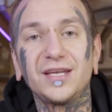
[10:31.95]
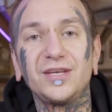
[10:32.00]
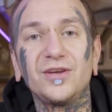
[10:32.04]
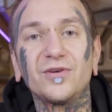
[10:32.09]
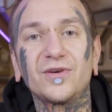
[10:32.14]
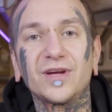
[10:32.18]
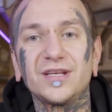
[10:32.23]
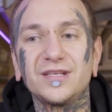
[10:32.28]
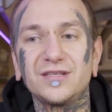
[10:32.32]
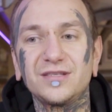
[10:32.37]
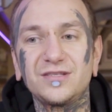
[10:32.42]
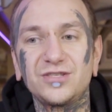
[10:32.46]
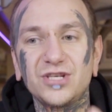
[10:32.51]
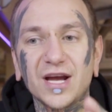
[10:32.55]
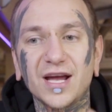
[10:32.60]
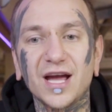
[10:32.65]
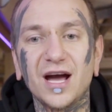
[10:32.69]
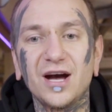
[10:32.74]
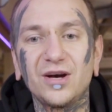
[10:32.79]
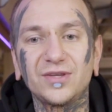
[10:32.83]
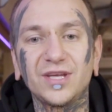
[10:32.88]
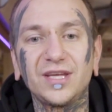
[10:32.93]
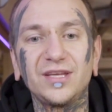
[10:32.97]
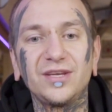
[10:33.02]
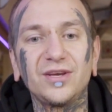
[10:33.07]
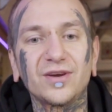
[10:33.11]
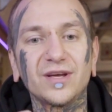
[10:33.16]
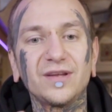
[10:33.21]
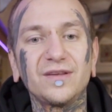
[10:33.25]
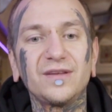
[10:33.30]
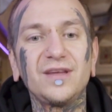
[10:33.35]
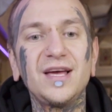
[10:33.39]
and you can check out and
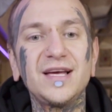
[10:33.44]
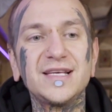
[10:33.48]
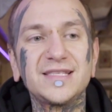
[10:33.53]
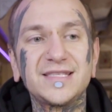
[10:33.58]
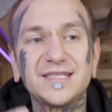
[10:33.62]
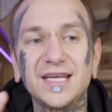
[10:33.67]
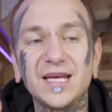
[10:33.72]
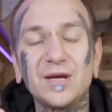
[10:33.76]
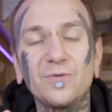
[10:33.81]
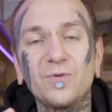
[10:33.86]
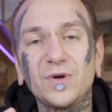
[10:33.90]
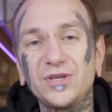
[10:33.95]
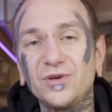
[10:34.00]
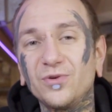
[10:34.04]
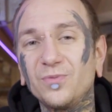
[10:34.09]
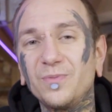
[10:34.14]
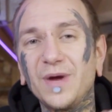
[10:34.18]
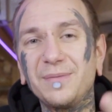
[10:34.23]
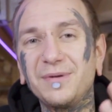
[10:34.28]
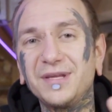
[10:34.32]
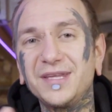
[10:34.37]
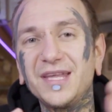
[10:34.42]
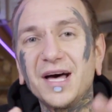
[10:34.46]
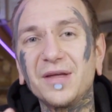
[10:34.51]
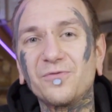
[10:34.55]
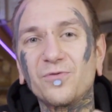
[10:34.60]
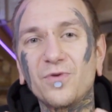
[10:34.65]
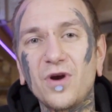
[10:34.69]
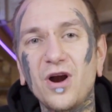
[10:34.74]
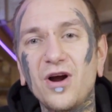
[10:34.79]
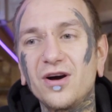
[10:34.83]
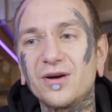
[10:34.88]
you can see what you maybe
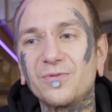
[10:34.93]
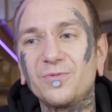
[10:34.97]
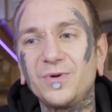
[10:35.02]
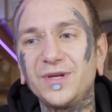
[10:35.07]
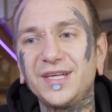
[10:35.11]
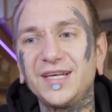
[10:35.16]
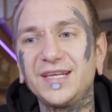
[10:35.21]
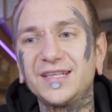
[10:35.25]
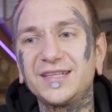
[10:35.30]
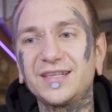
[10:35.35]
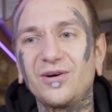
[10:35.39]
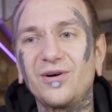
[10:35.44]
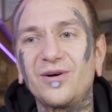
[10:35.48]
done wrong with it,